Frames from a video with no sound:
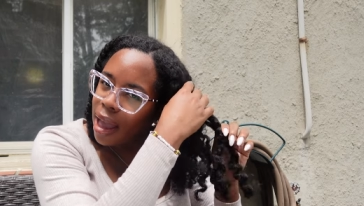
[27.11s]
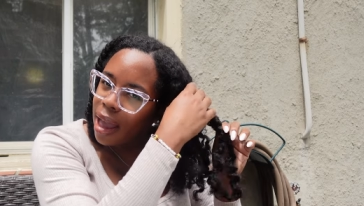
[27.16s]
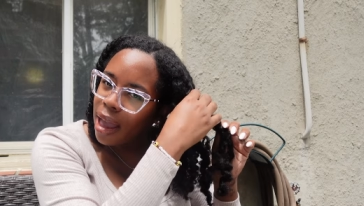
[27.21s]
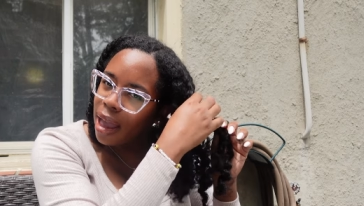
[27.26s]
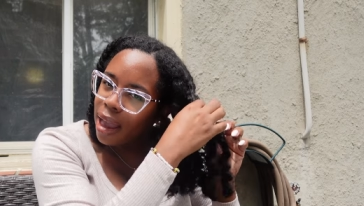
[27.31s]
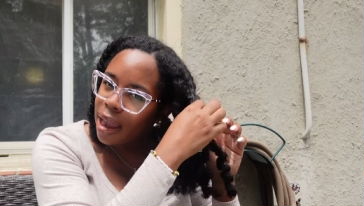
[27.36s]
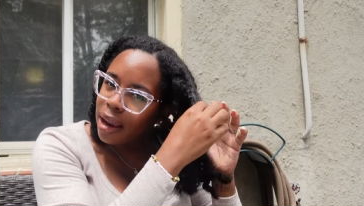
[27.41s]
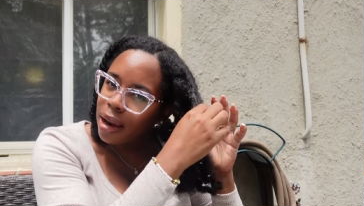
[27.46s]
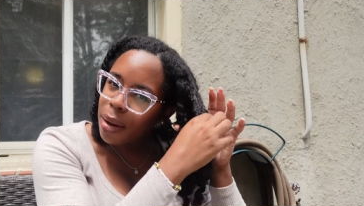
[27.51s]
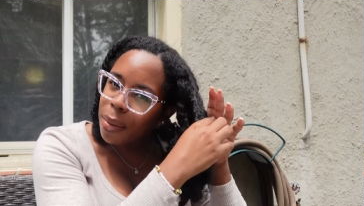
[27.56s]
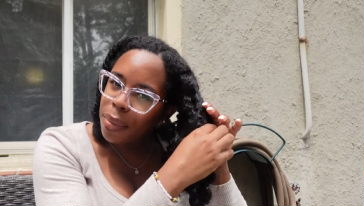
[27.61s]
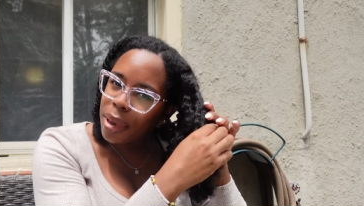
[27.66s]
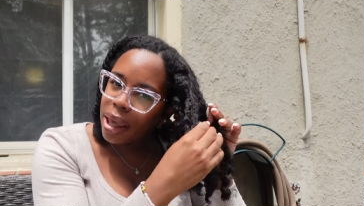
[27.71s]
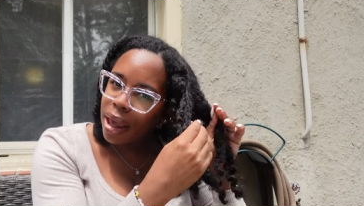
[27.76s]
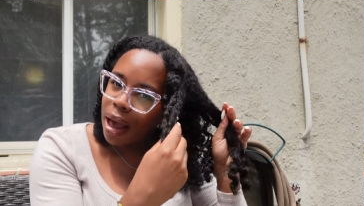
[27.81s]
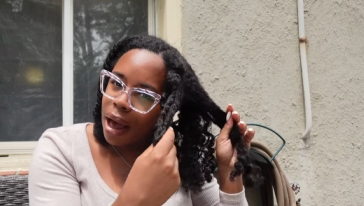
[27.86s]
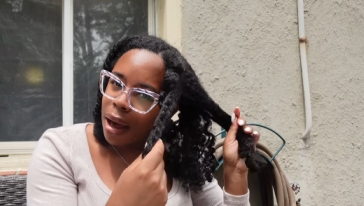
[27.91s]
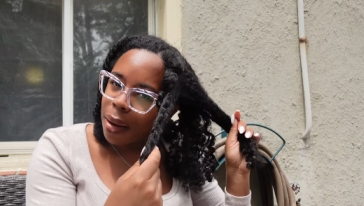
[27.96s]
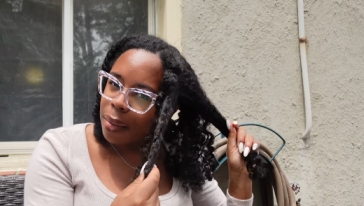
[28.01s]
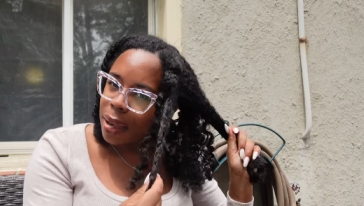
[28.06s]
and
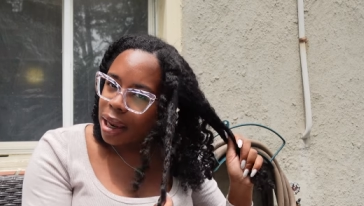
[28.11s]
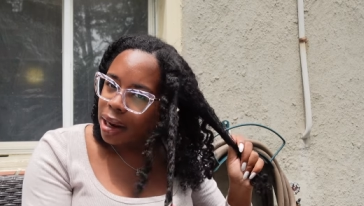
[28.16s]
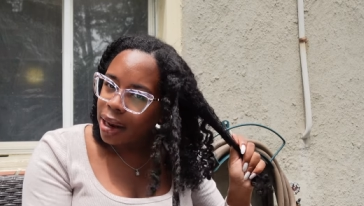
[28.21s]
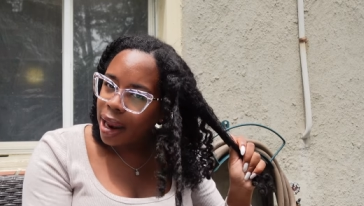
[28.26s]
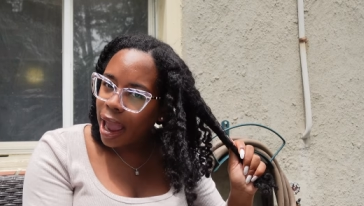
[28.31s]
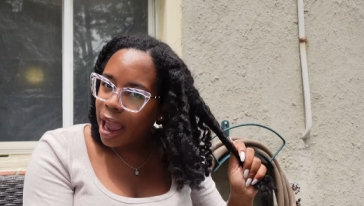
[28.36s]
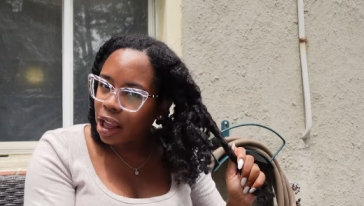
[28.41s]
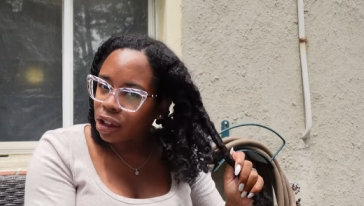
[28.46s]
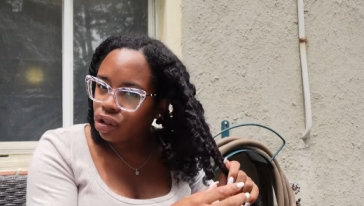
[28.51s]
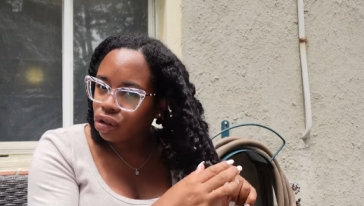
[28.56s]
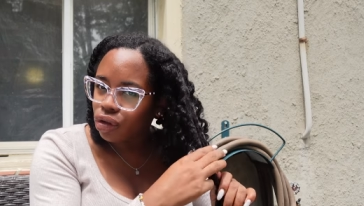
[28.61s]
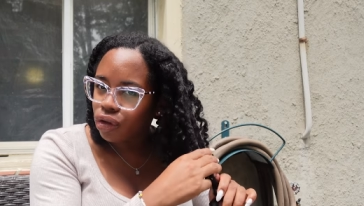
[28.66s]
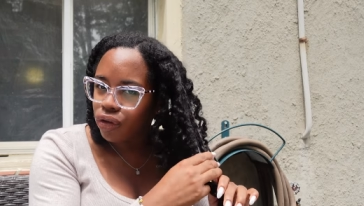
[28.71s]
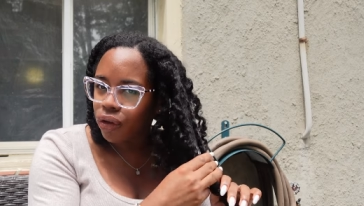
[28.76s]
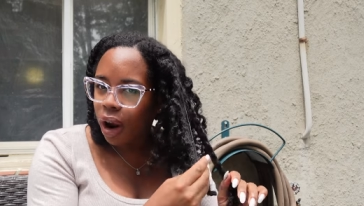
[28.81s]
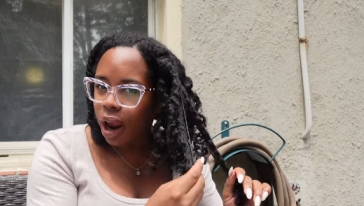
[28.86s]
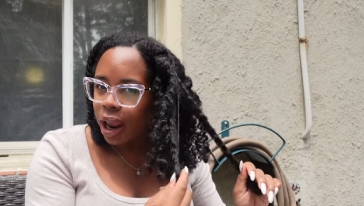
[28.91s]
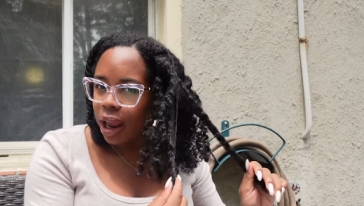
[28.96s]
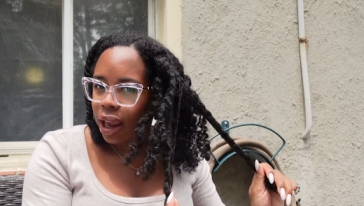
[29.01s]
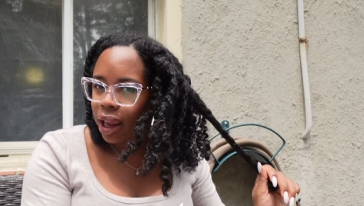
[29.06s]
become natural,
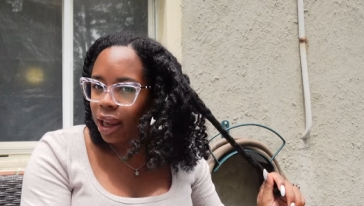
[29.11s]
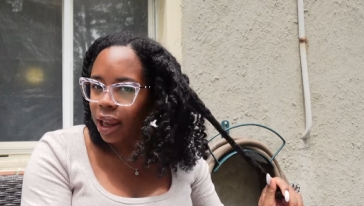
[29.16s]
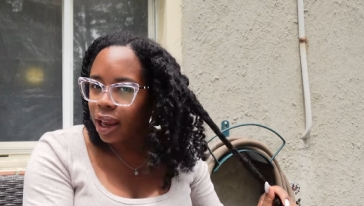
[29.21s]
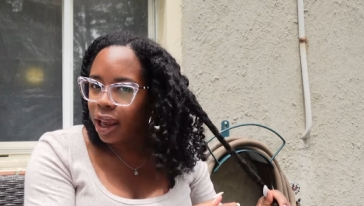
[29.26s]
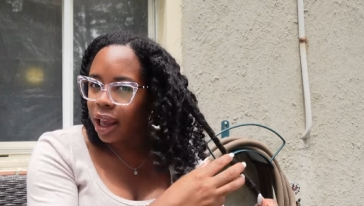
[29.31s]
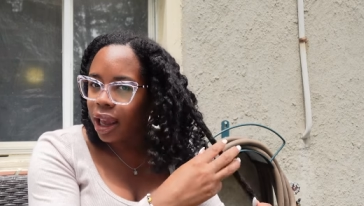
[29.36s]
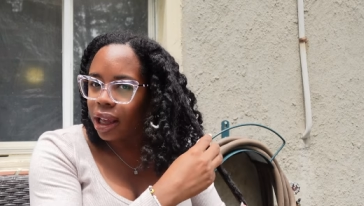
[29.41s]
right?